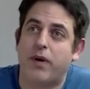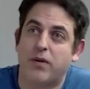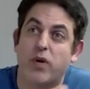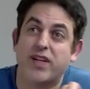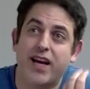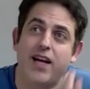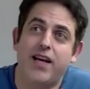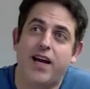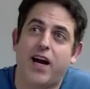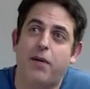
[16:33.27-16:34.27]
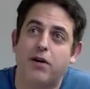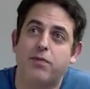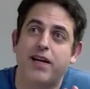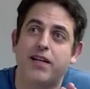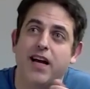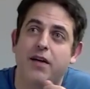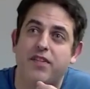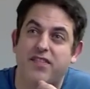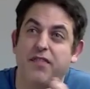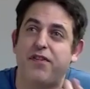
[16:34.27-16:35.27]
but what they really care about many
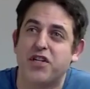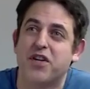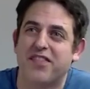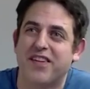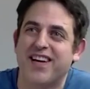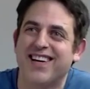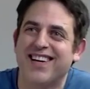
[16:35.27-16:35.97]
times is efficiency.